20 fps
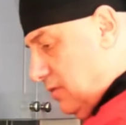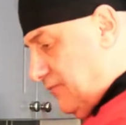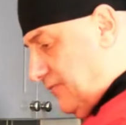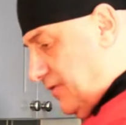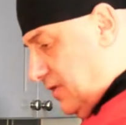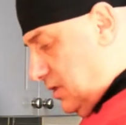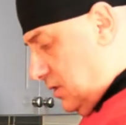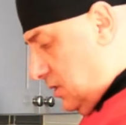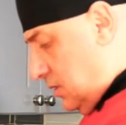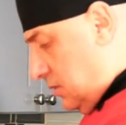
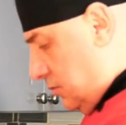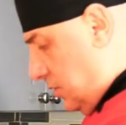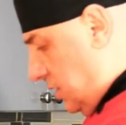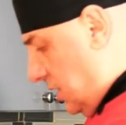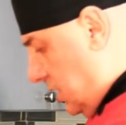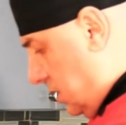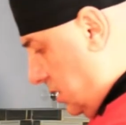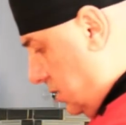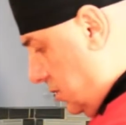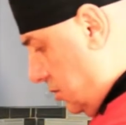find out
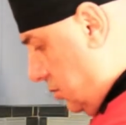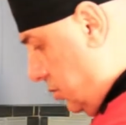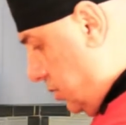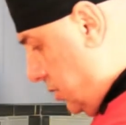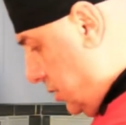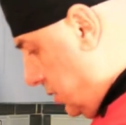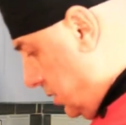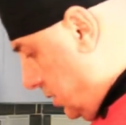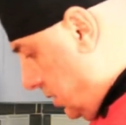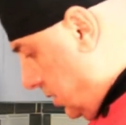how
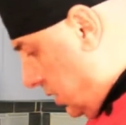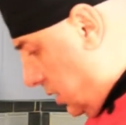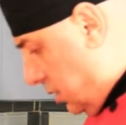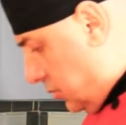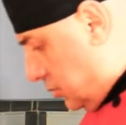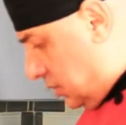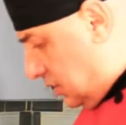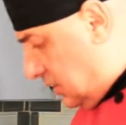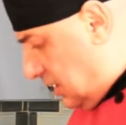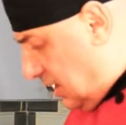
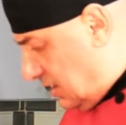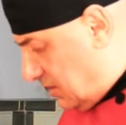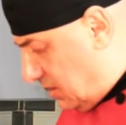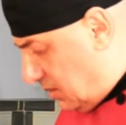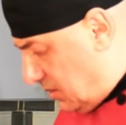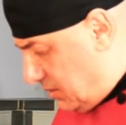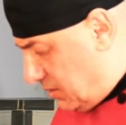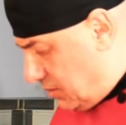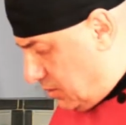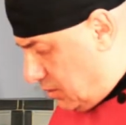our
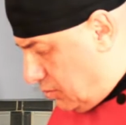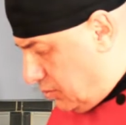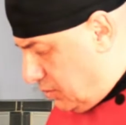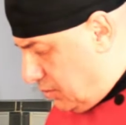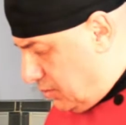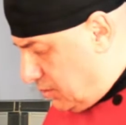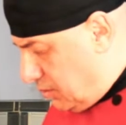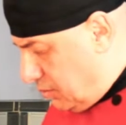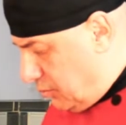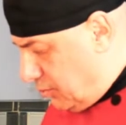lentil is going.
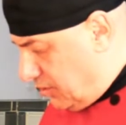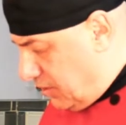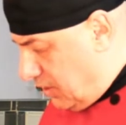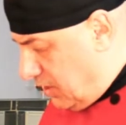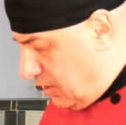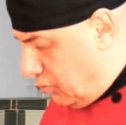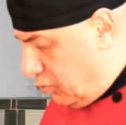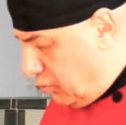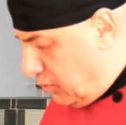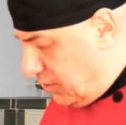So we
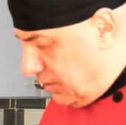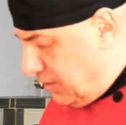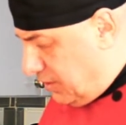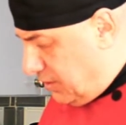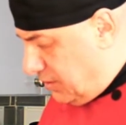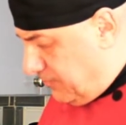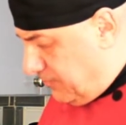take one,